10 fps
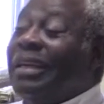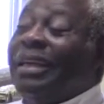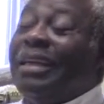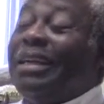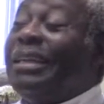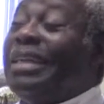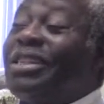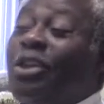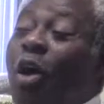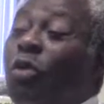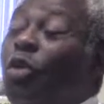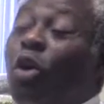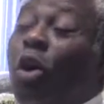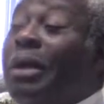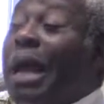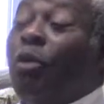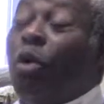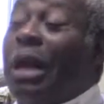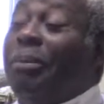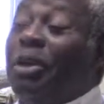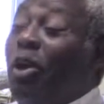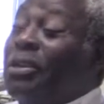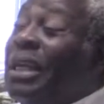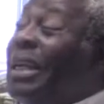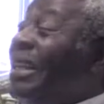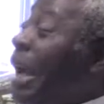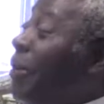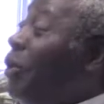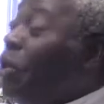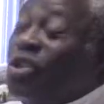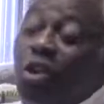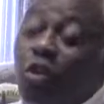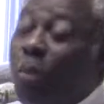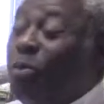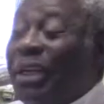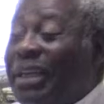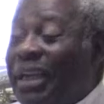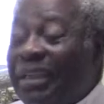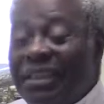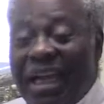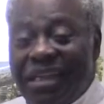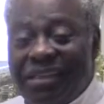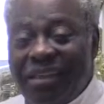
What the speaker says: The sun will no longer go down because there will be no sun or moon again. Yes.